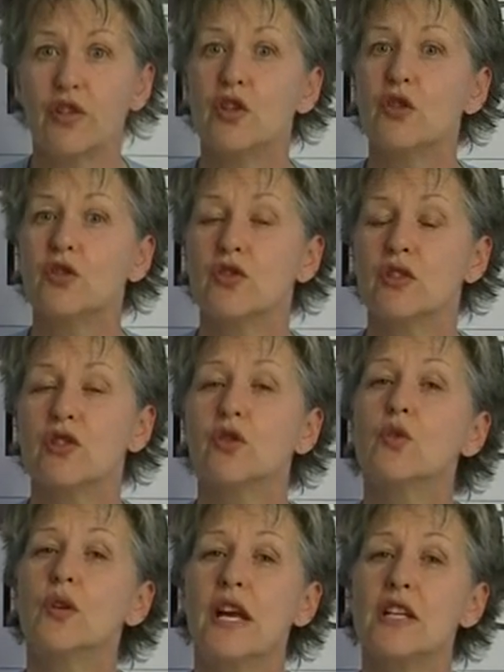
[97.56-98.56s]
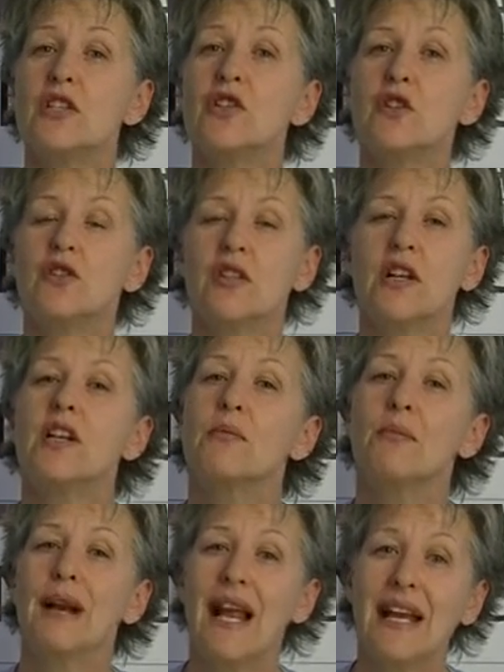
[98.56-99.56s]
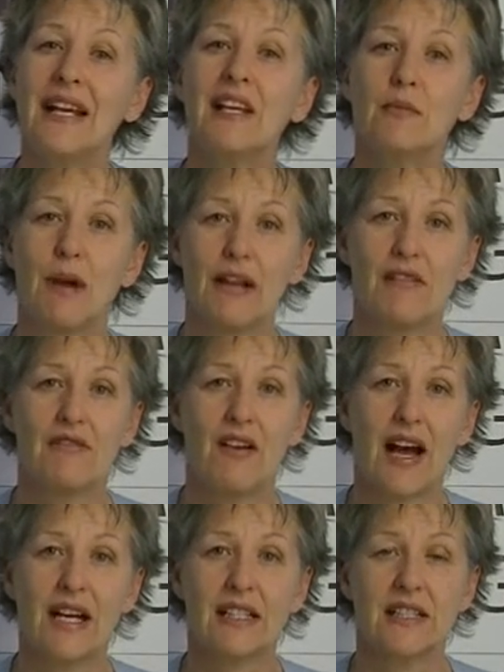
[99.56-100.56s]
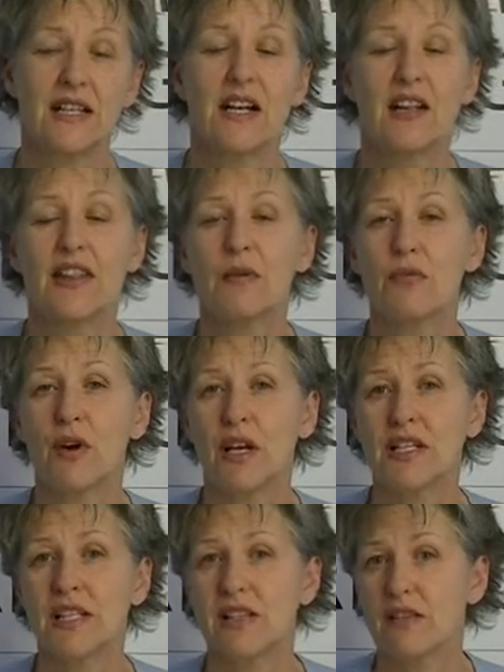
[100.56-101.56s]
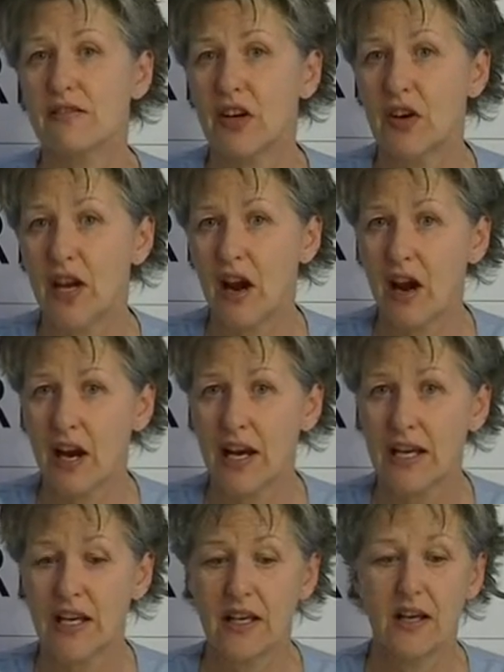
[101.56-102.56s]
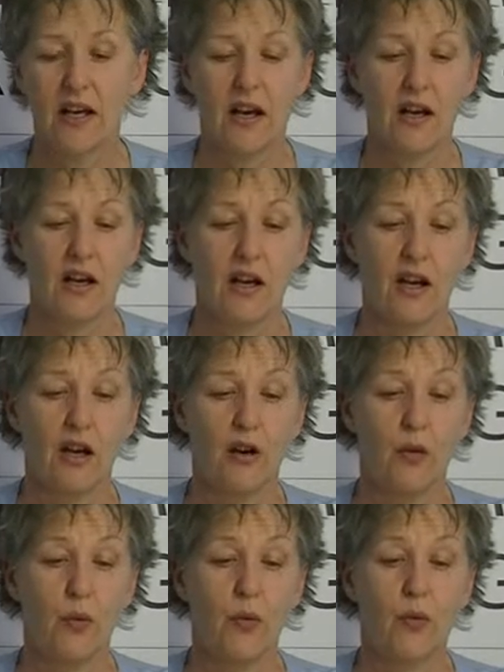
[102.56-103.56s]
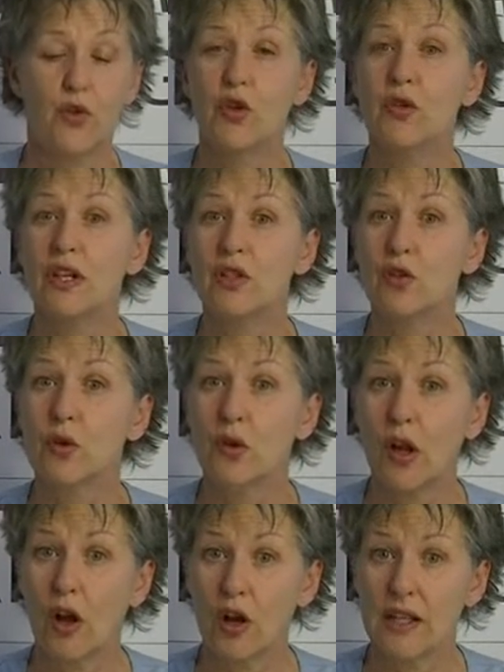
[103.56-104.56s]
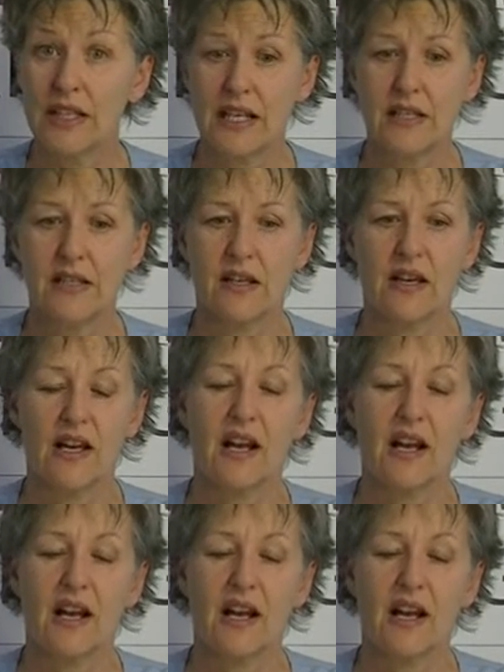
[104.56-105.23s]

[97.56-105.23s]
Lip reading: children, school-age children, are complaining about the fact that prices are very high during school holidays.